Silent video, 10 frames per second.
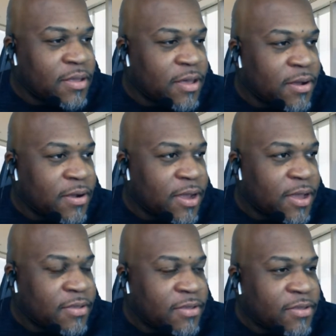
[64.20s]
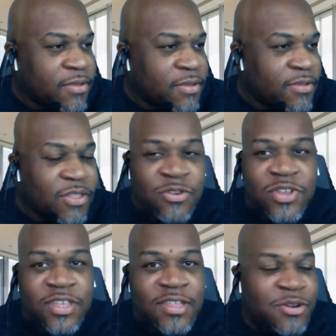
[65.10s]
All right. Did you
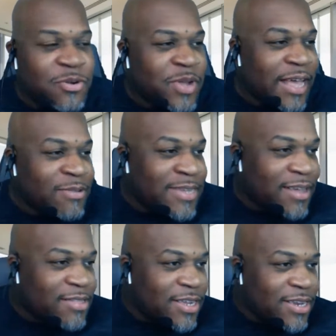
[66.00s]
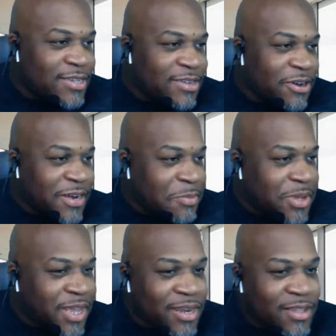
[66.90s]
see the little countdown thing that started at the
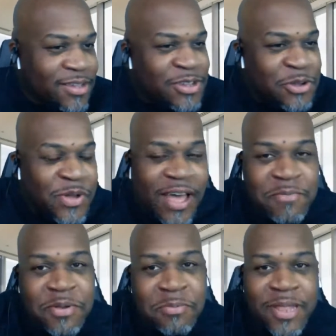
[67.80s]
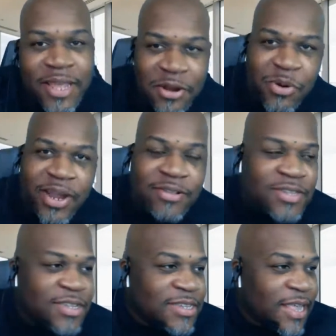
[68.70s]
beginning? So I've been playing around
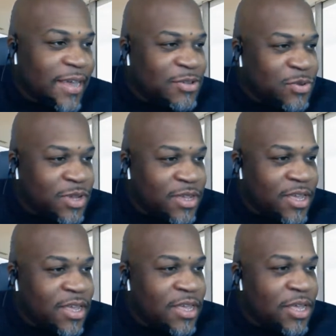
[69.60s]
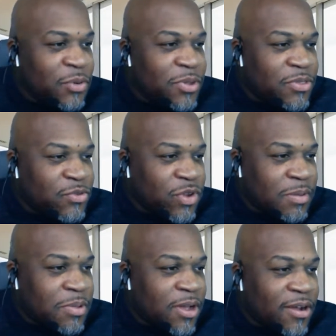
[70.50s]
since last week with
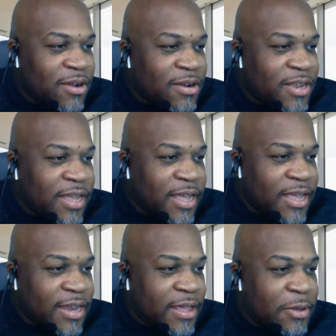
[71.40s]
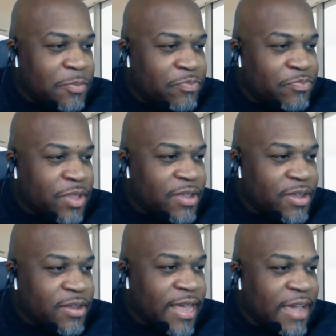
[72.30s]
StreamYard and
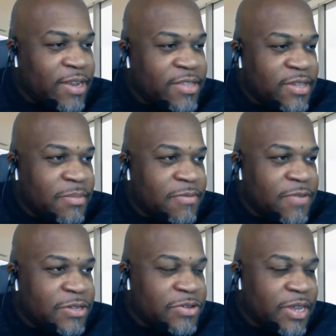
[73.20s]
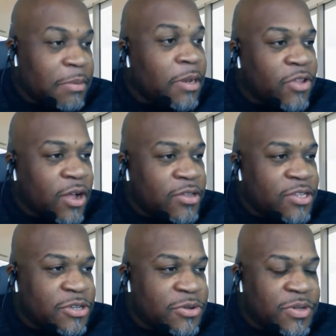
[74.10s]
diving into some of the features that I'm going to talk to
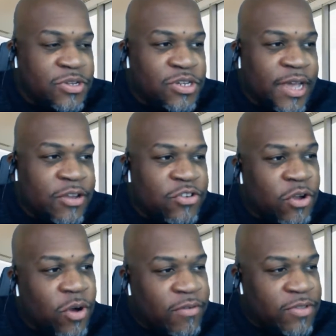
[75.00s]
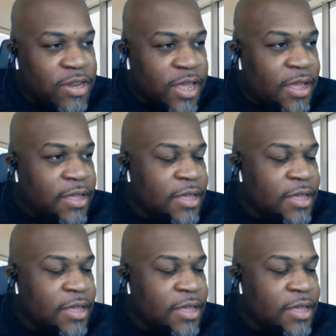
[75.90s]
you and kind of show off today.